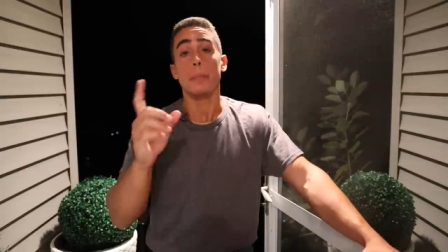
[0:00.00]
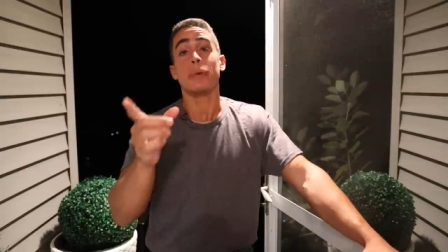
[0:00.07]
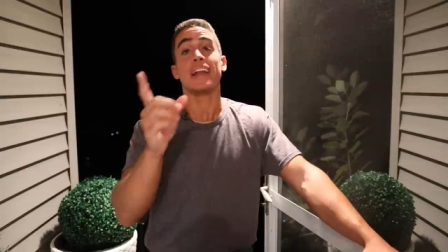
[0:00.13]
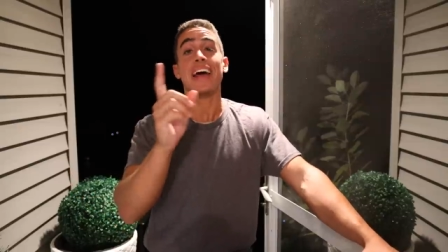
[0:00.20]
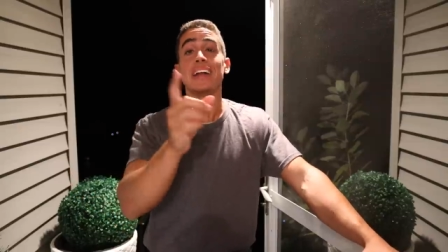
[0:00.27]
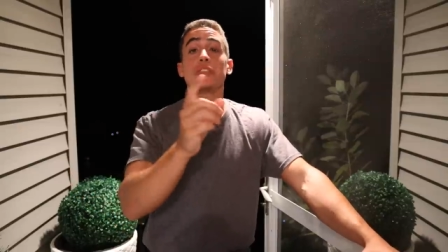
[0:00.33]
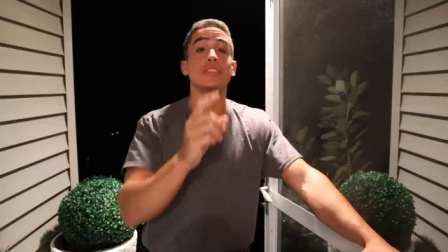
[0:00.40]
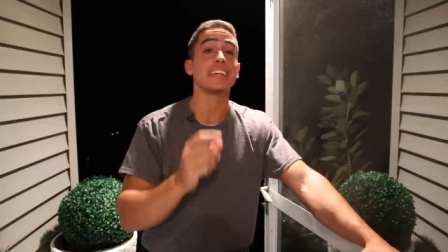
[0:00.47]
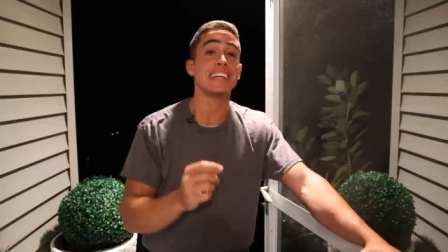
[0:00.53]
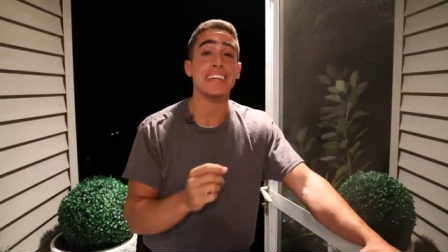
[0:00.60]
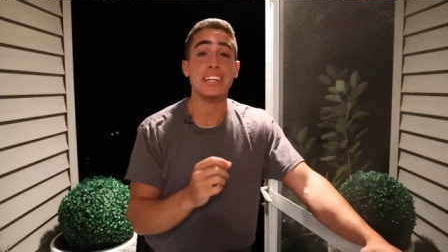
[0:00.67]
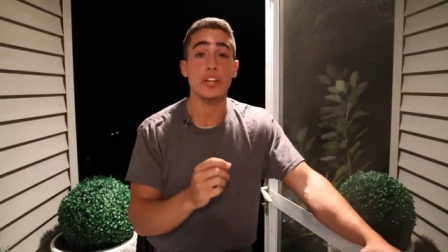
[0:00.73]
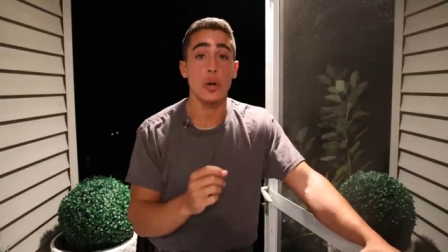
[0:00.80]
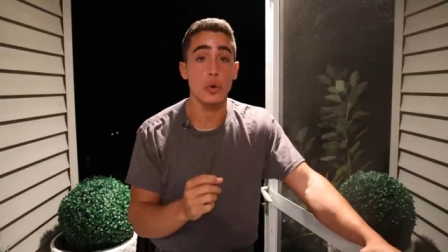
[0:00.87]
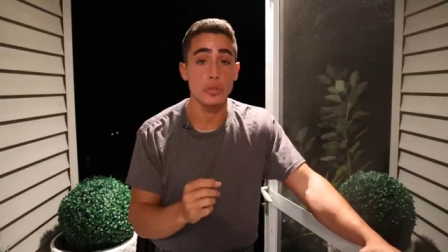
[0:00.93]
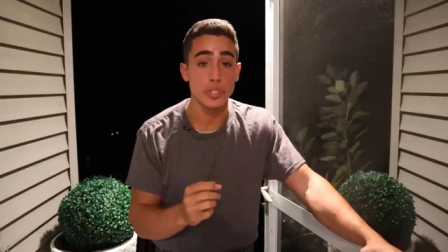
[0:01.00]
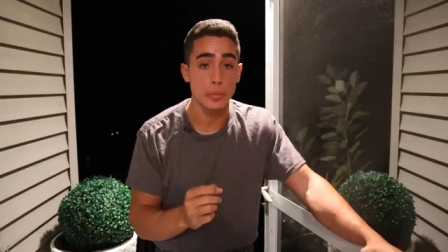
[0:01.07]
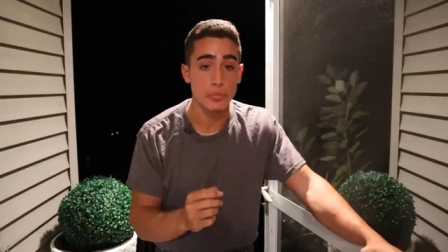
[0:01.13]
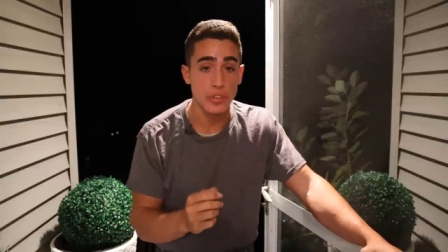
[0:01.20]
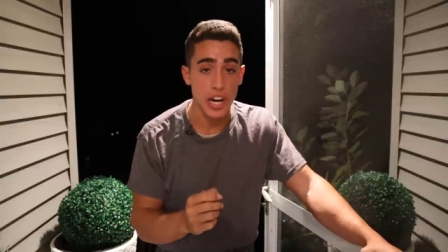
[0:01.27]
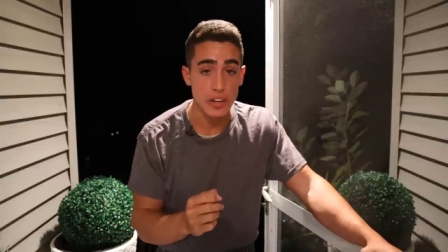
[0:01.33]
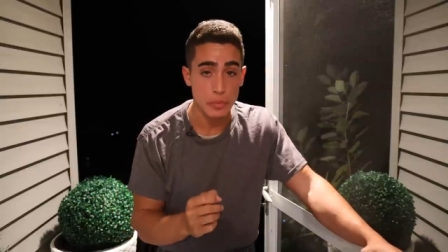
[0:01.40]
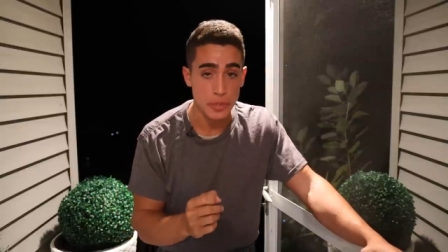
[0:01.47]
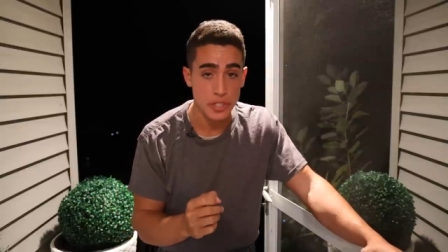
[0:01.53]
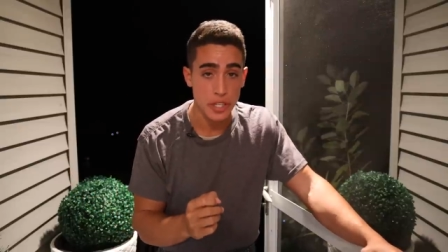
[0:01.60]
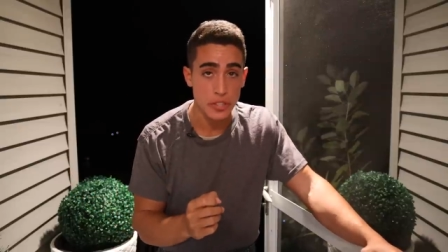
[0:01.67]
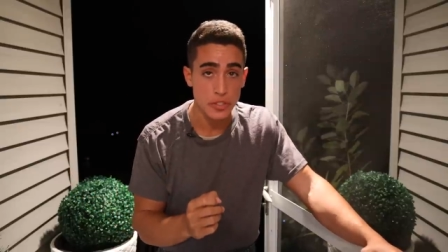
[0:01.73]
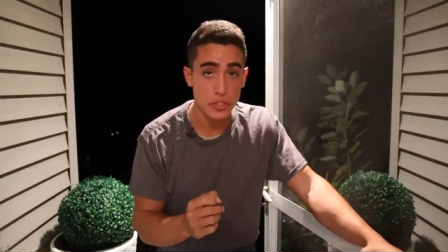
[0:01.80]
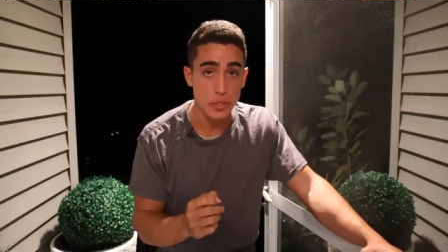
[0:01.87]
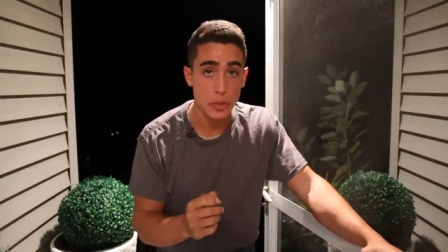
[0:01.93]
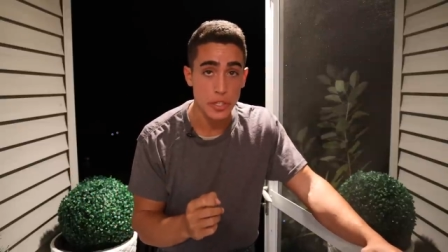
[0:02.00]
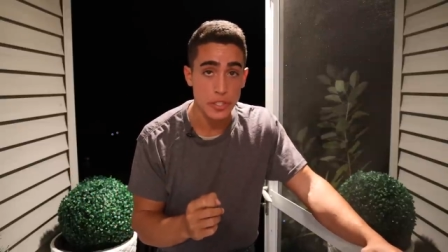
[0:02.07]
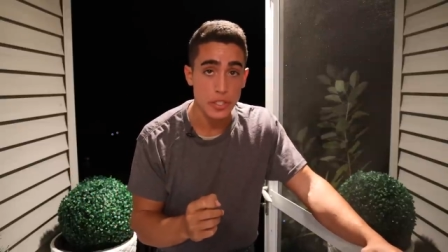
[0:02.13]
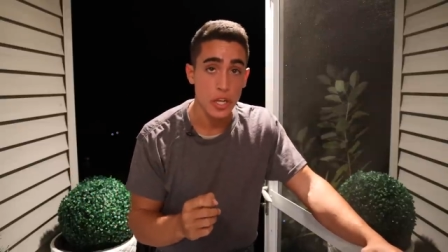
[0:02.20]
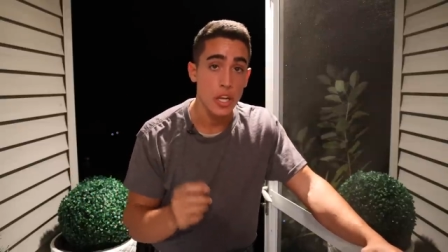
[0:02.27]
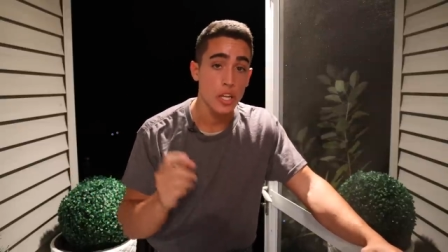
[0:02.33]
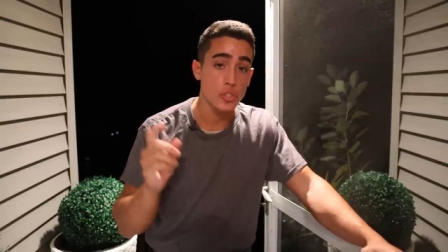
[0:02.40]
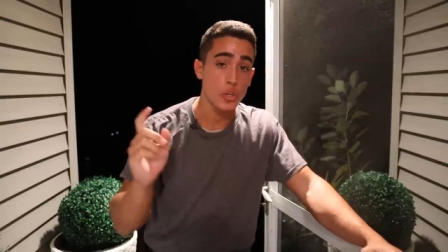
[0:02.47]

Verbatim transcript: But I don't think he knows I'm five percent Jewish,